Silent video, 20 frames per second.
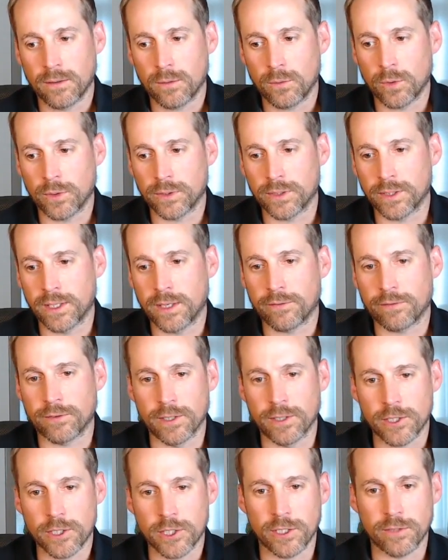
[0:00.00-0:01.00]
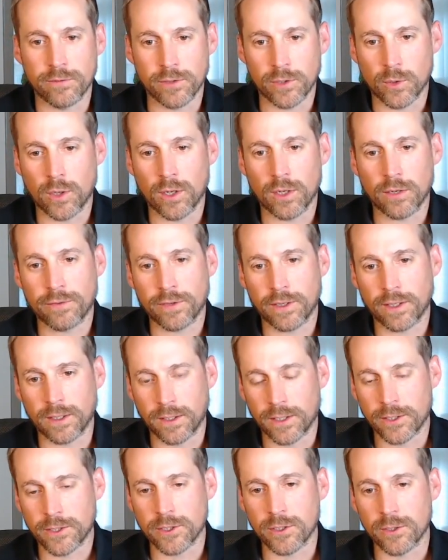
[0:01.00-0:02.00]
what the definition of a qualified
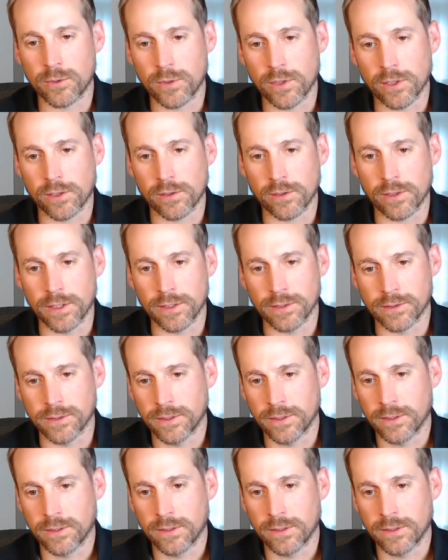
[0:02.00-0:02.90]
electrical worker is,